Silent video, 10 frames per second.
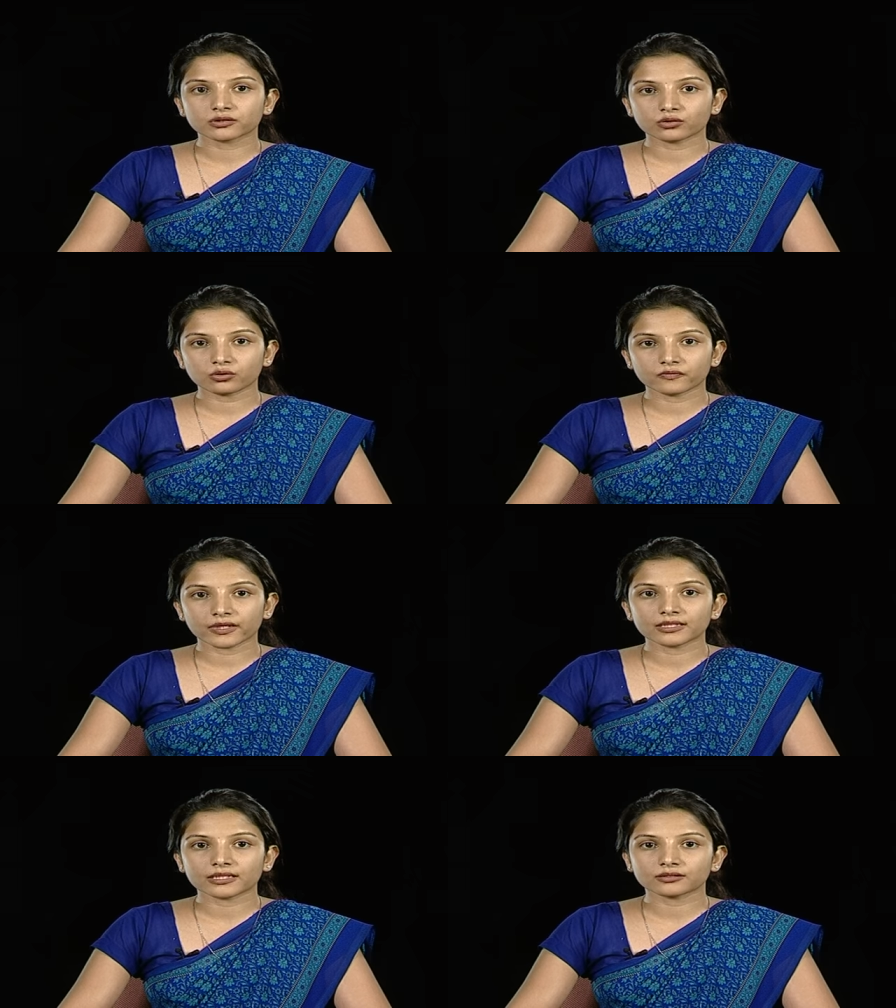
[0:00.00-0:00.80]
grow well
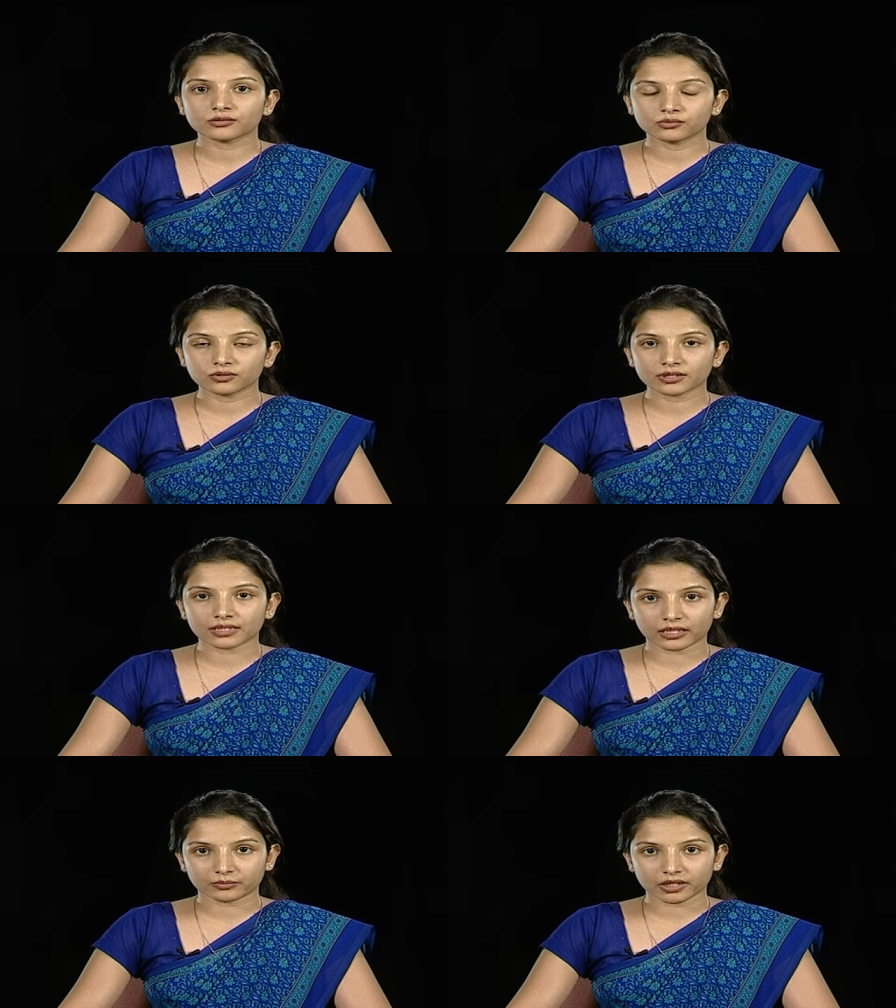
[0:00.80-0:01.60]
in cool
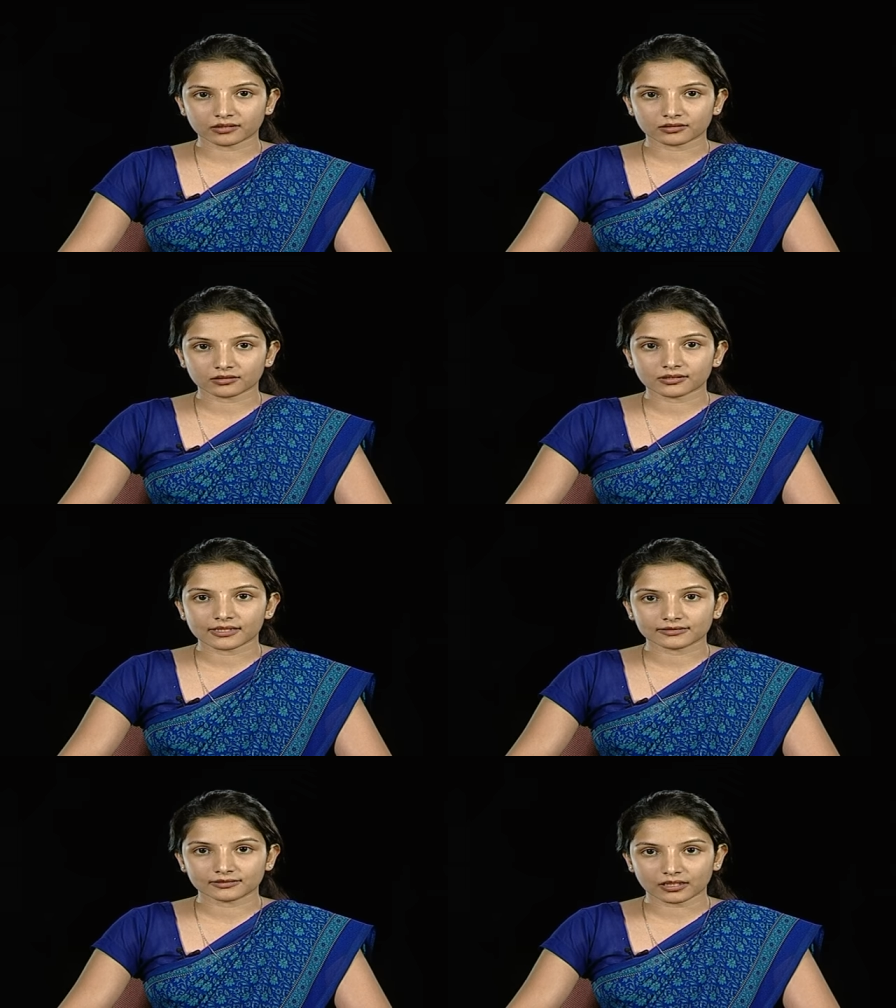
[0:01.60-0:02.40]
climate.
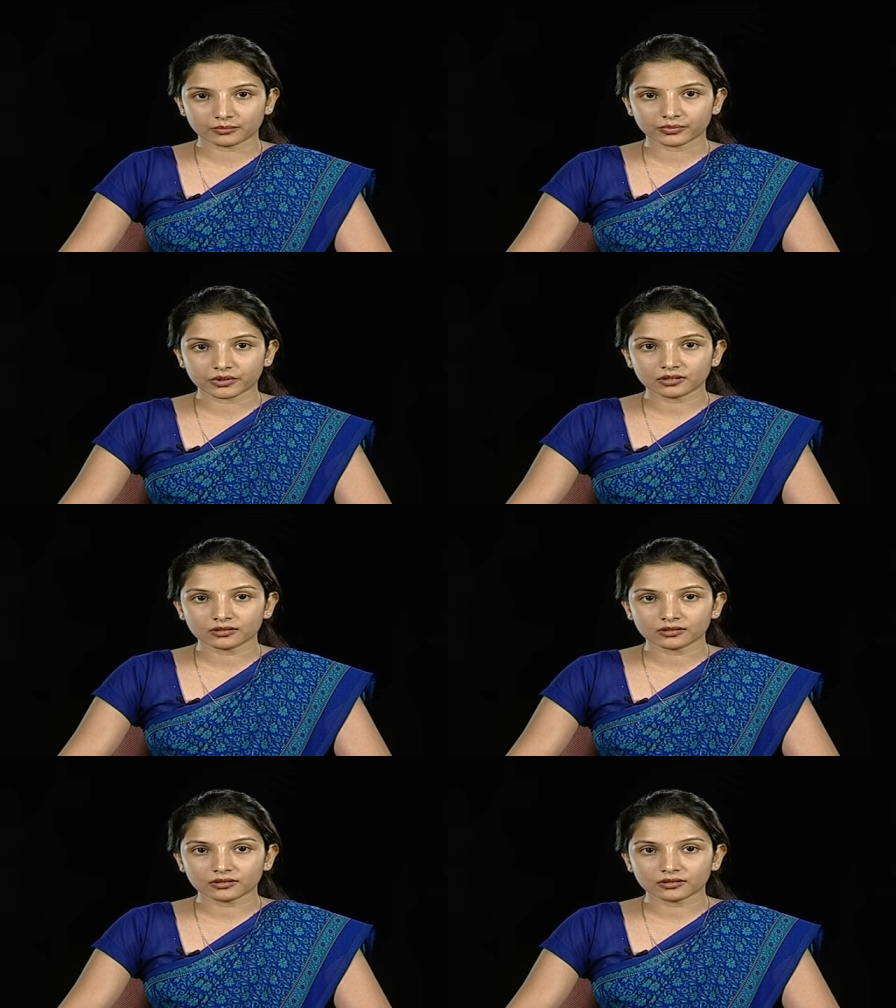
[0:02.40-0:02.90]
Example,